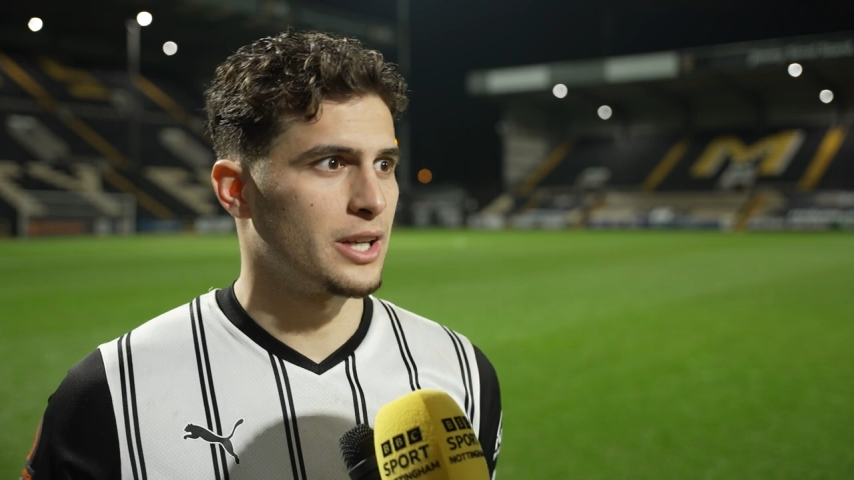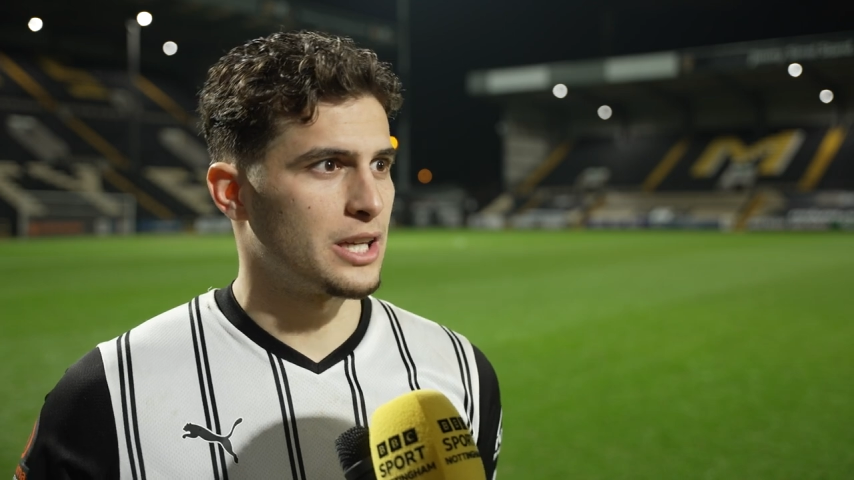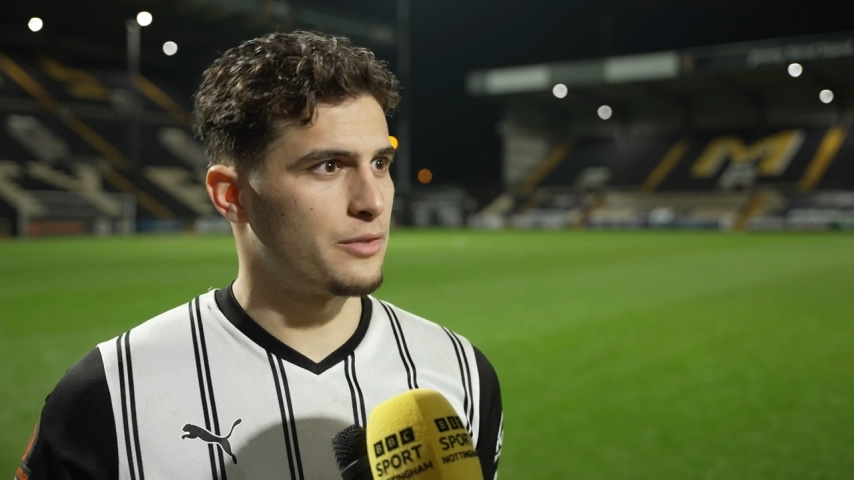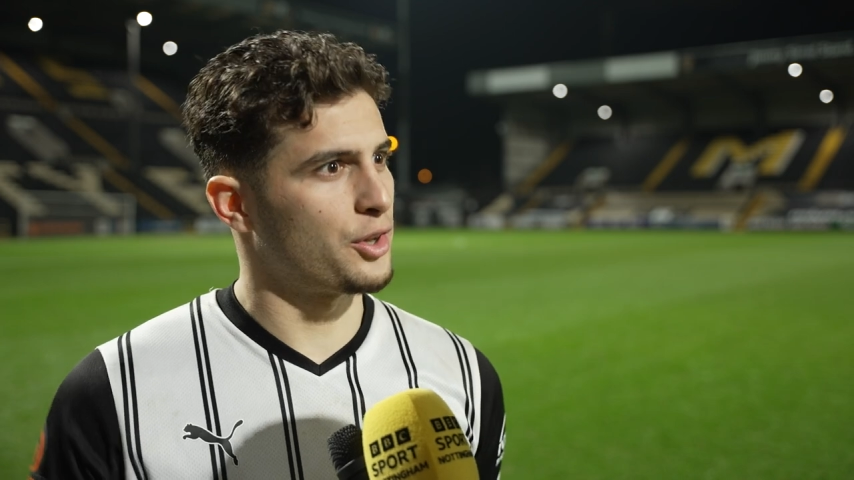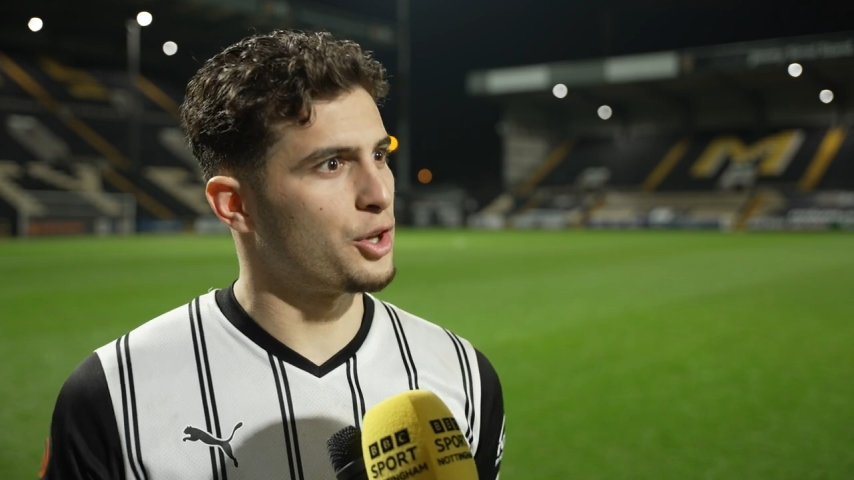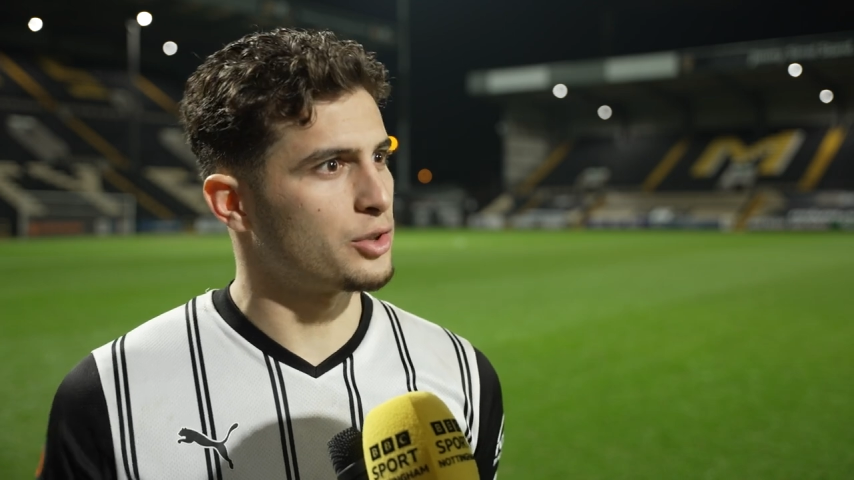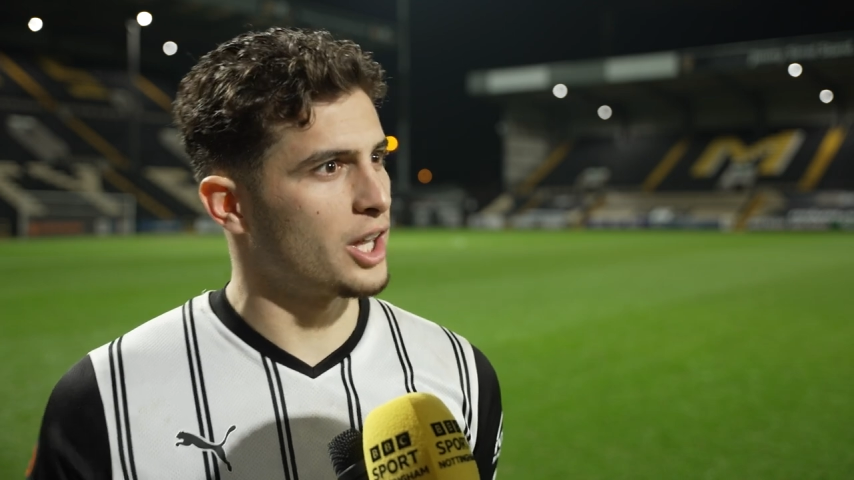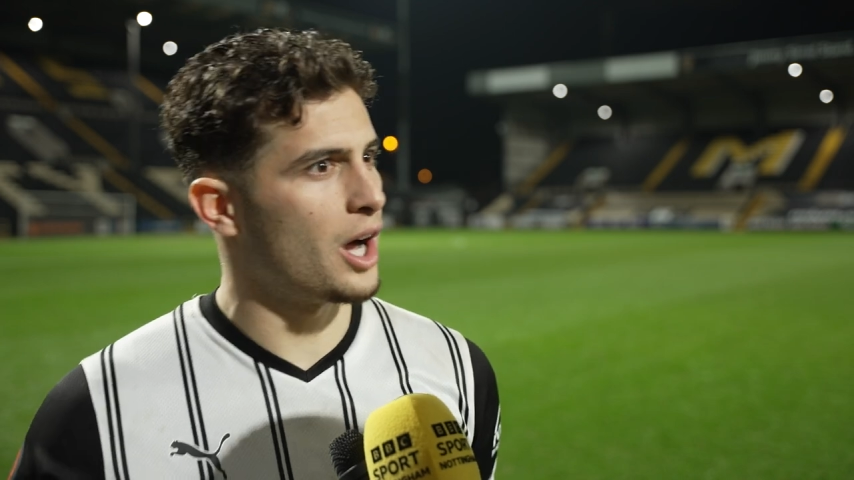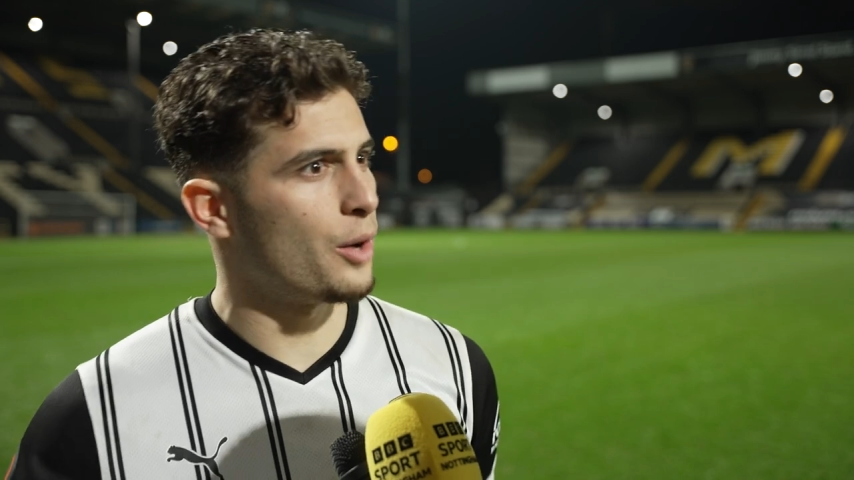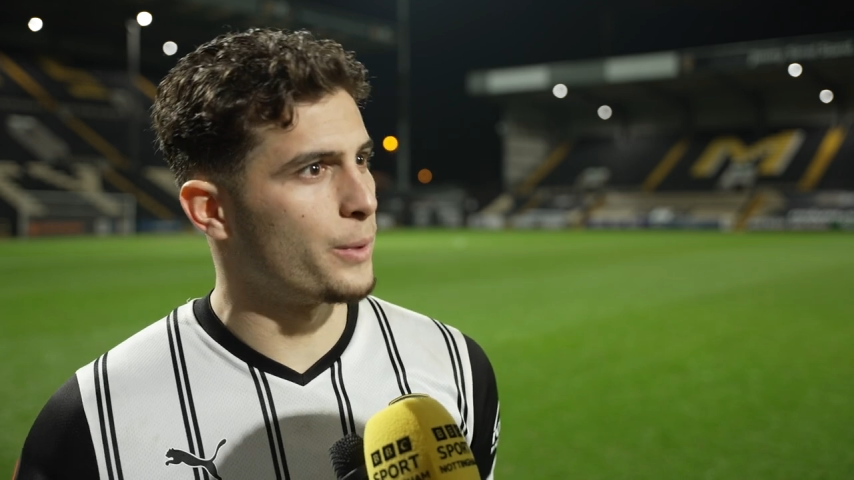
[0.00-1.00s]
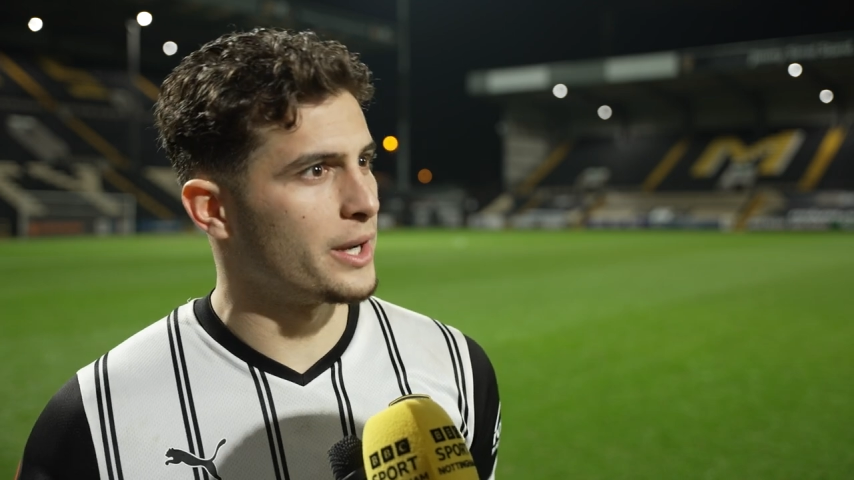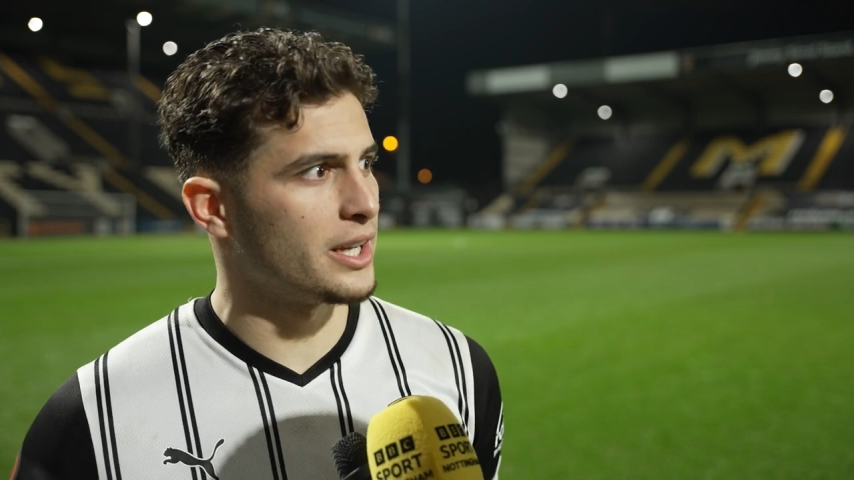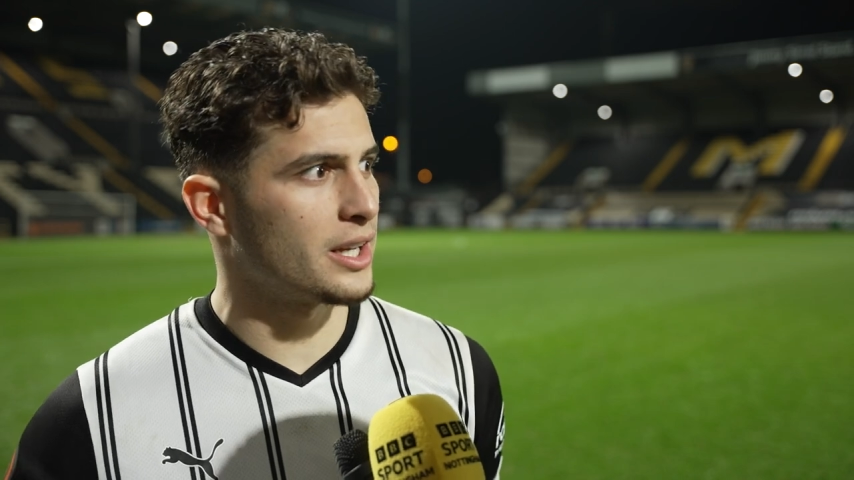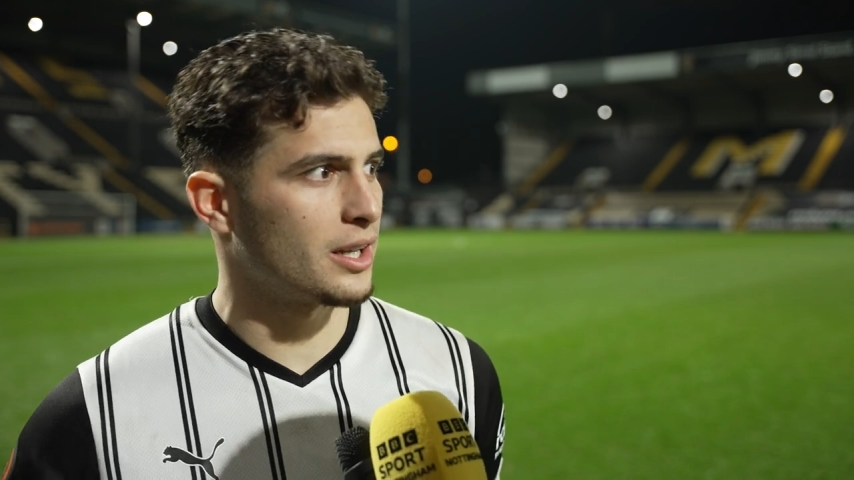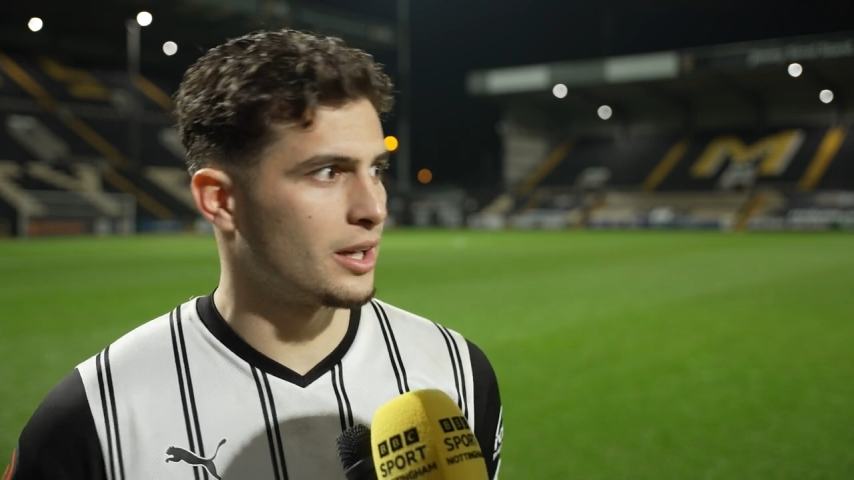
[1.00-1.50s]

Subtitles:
Even though they are winning,